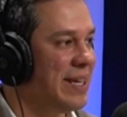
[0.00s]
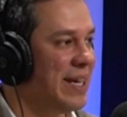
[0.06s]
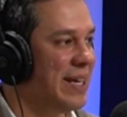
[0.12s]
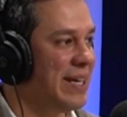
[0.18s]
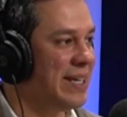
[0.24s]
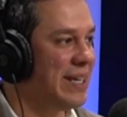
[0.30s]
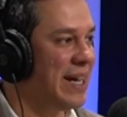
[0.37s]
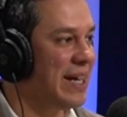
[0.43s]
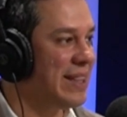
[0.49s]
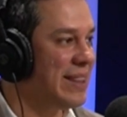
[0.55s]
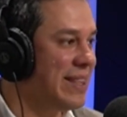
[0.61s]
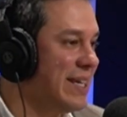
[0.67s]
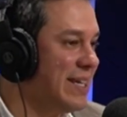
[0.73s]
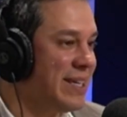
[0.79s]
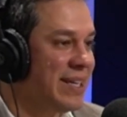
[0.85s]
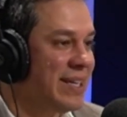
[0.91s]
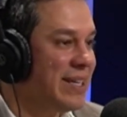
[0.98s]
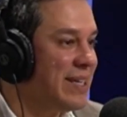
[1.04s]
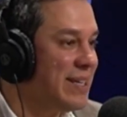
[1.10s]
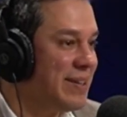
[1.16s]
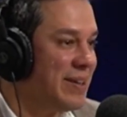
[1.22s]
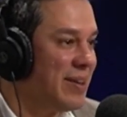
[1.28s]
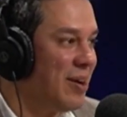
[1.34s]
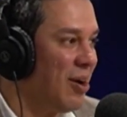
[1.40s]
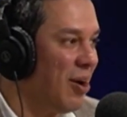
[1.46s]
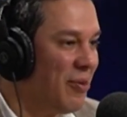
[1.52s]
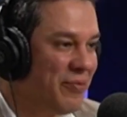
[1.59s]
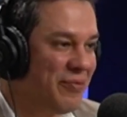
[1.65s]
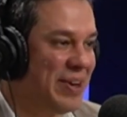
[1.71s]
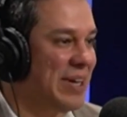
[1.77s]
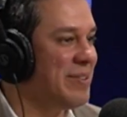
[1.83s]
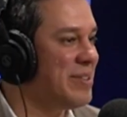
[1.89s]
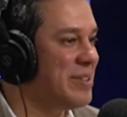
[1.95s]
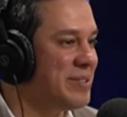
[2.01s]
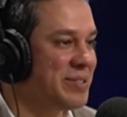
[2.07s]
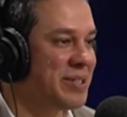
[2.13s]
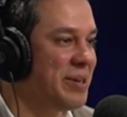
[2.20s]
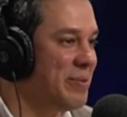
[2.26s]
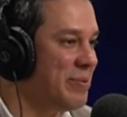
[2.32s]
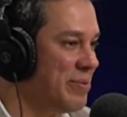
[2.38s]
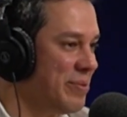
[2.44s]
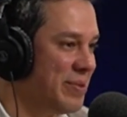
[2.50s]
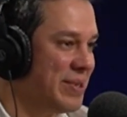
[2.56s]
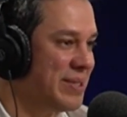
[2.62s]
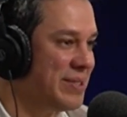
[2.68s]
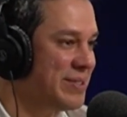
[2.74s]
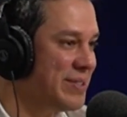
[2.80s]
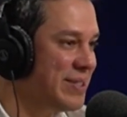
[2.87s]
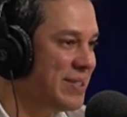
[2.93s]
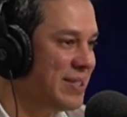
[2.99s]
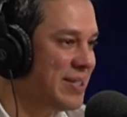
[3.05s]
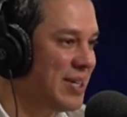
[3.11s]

And I think all founders go through this.